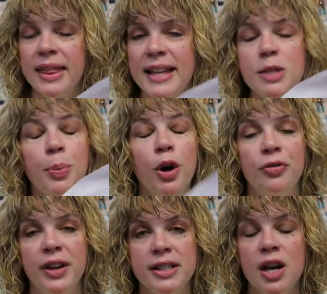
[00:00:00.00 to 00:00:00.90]
That's
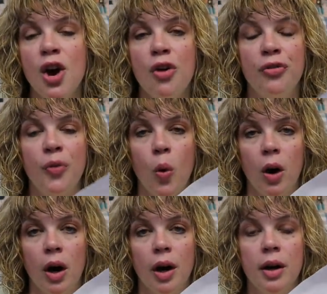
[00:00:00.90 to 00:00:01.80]
perfect
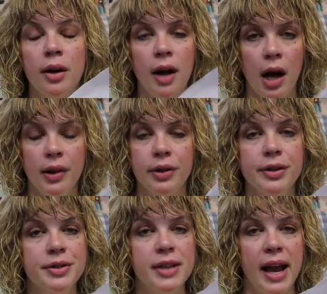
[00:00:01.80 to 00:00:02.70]
for
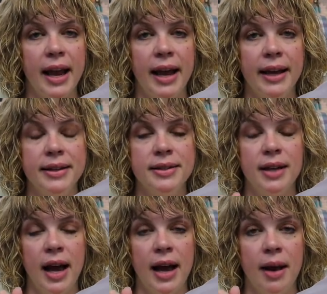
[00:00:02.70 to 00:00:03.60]
collars and
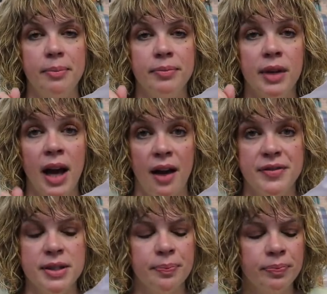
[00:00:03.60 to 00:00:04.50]
um,
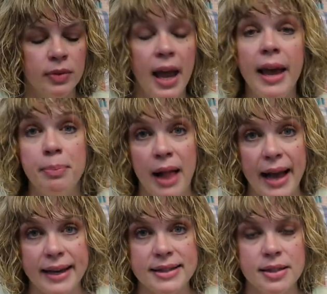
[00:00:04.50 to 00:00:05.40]
cuffs and
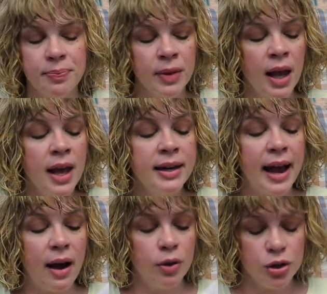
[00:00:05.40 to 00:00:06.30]
plackets.
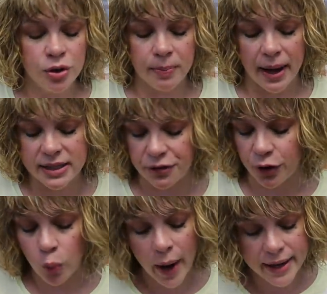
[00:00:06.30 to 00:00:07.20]
Now you can buy
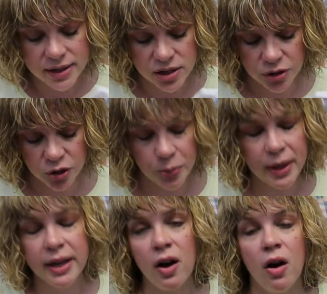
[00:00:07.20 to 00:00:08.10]
different weights, so
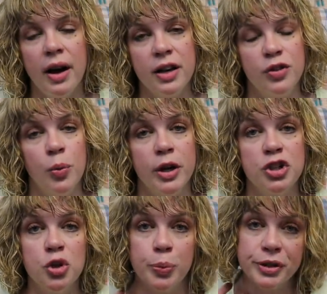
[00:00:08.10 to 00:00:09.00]
depending on if you want
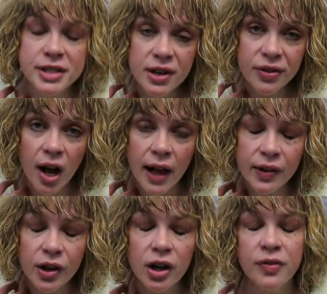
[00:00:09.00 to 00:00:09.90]
a super stiff
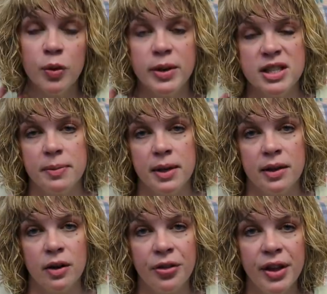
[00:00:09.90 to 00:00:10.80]
collar, if you want something
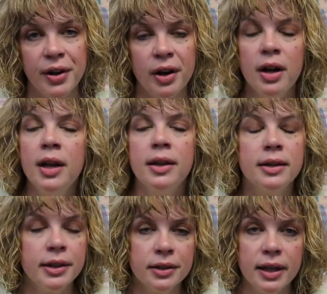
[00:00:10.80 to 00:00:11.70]
a little thinner,
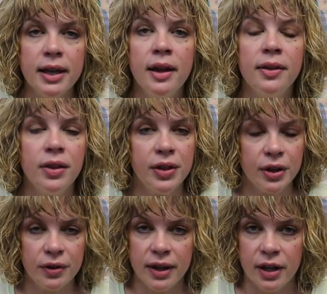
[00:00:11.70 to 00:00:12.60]
clearly the
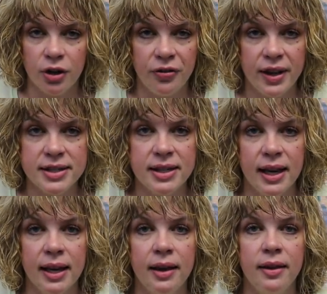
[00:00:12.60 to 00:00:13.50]
thicker the
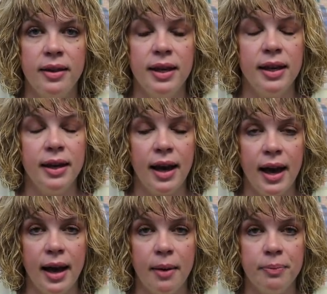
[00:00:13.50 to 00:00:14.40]
interfacing, the
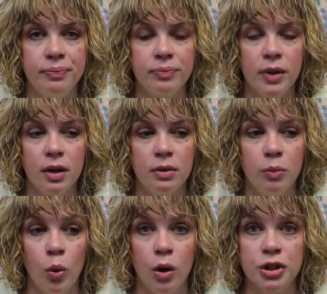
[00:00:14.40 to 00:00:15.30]
um,
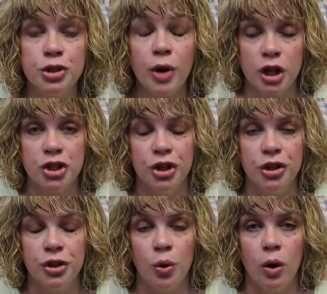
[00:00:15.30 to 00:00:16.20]
more
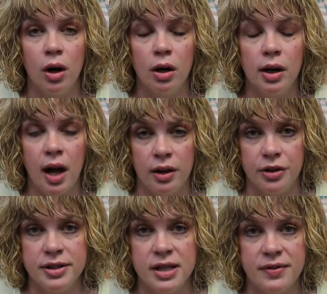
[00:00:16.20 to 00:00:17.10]
structured your
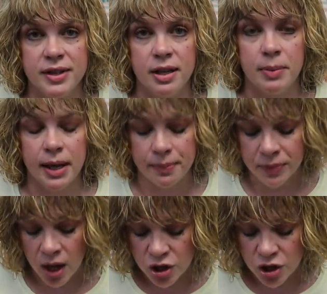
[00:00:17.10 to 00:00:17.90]
collar and stuff's gonna be.